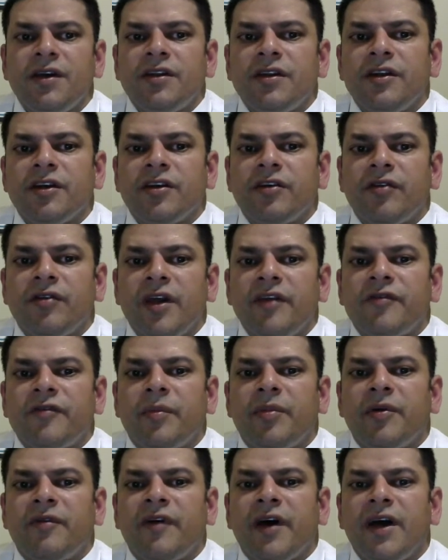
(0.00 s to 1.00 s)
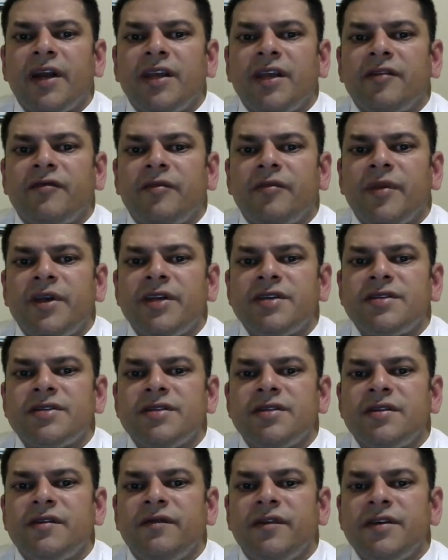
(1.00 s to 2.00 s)
They're great for providing information
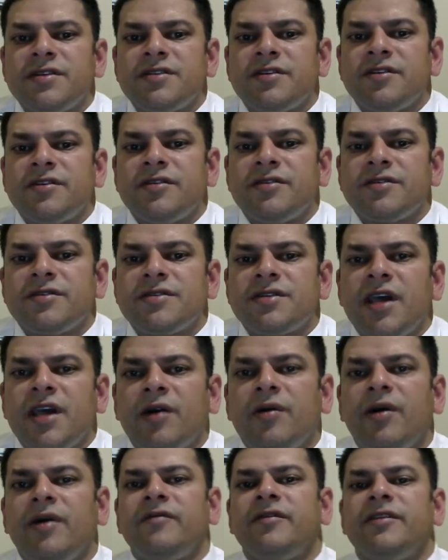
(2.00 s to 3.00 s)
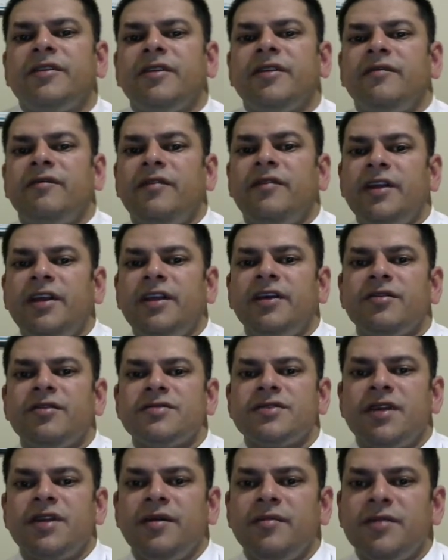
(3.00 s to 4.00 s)
to visitors. However, the videos
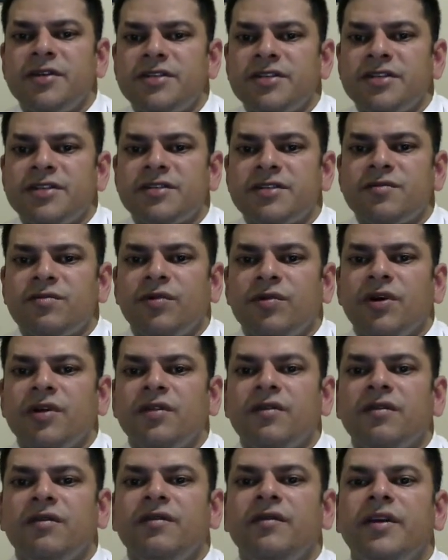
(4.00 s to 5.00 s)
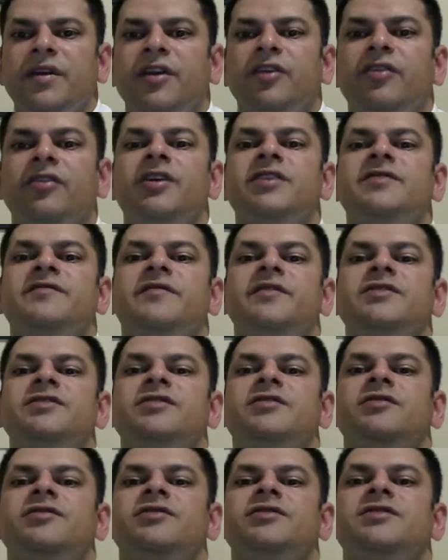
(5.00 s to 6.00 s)
and images will encourage
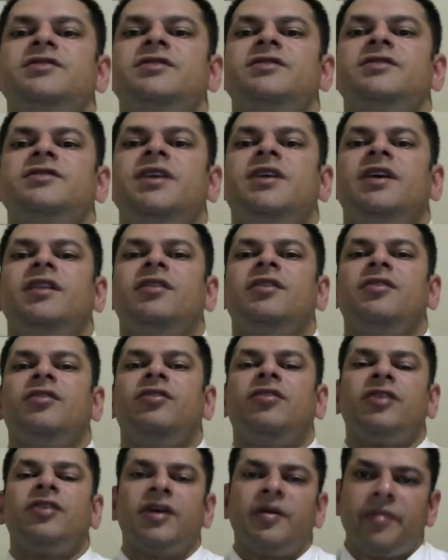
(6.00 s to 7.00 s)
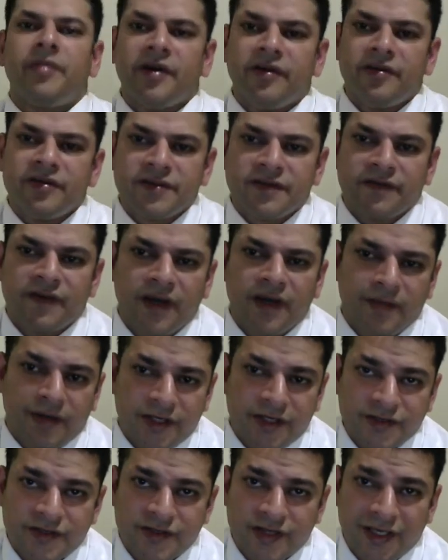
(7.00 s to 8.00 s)
visitors to stay longer periods of time on
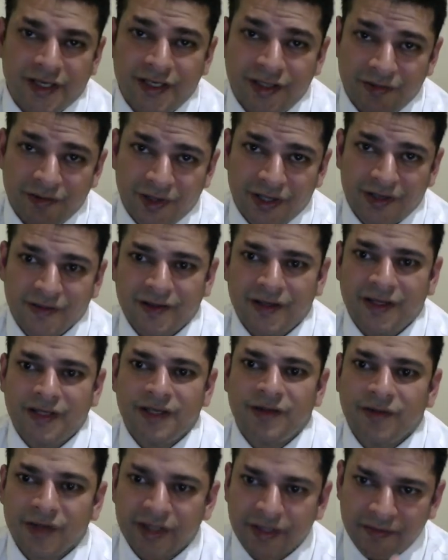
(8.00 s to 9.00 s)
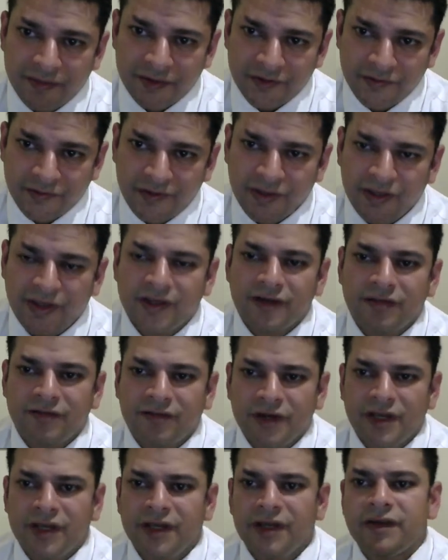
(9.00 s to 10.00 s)
your site. You want that. You want them to stay and
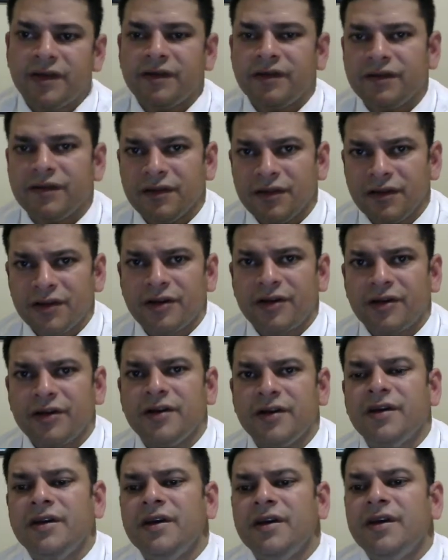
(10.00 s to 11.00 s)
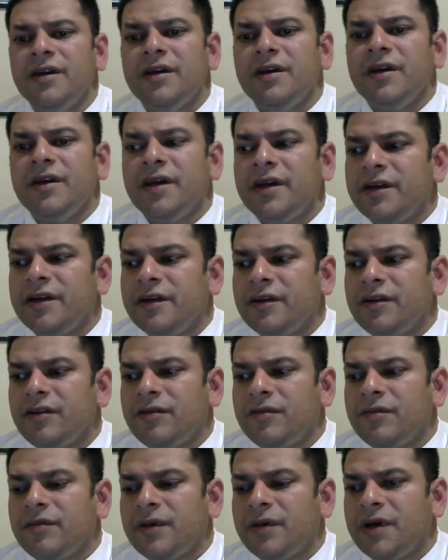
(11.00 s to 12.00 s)
read and learn and
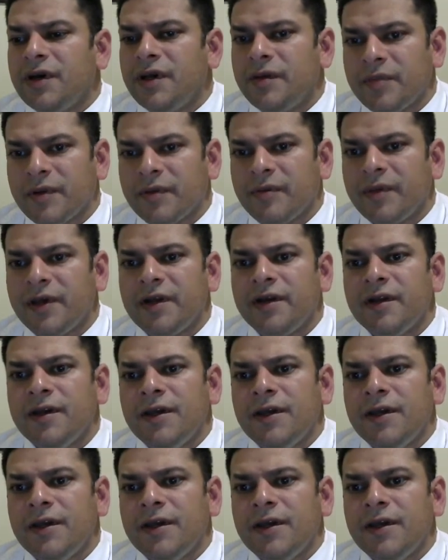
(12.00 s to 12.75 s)
implement.